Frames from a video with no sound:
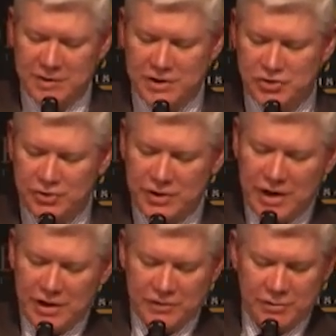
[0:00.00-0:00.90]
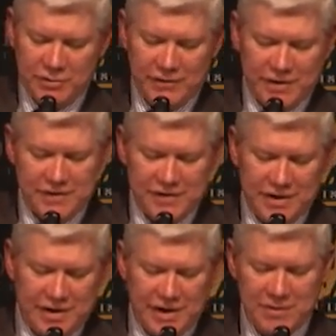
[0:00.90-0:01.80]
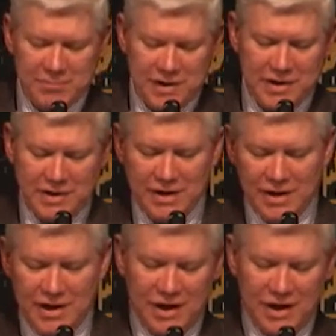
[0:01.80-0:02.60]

by showing how the university can be